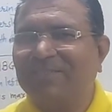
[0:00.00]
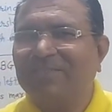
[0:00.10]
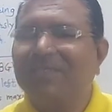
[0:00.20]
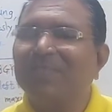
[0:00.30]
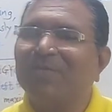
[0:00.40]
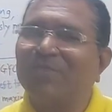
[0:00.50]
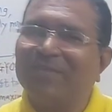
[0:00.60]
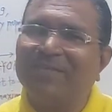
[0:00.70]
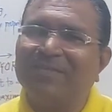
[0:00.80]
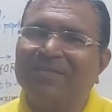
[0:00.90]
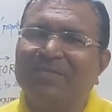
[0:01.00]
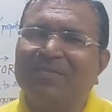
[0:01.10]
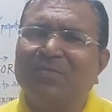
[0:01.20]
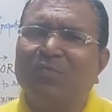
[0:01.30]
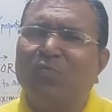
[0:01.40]
number 1,
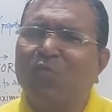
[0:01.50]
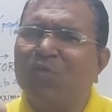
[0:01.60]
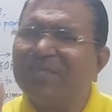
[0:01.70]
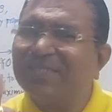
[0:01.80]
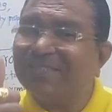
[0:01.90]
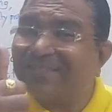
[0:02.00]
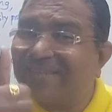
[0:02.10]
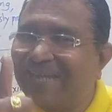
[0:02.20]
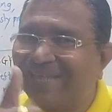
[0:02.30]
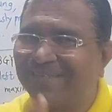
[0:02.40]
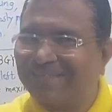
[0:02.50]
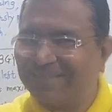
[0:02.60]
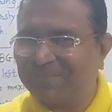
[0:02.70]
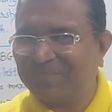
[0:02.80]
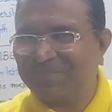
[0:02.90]
what is
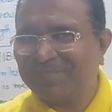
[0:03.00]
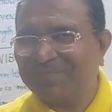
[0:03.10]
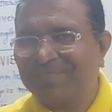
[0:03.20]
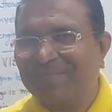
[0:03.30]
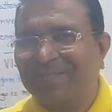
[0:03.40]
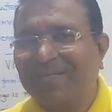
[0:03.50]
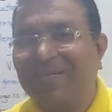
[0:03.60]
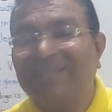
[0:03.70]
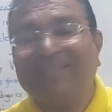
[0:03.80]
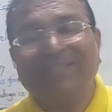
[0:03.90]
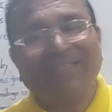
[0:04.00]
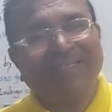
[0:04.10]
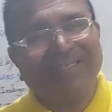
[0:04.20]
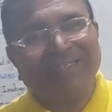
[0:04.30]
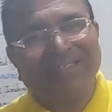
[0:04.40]
scattering? And the
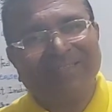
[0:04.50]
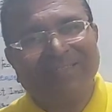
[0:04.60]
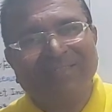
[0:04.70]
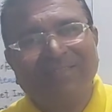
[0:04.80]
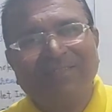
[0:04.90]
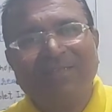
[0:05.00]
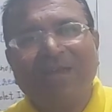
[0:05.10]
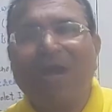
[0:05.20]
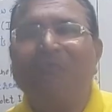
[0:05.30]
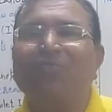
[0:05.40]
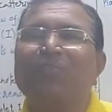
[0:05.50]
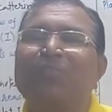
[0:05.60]
second is how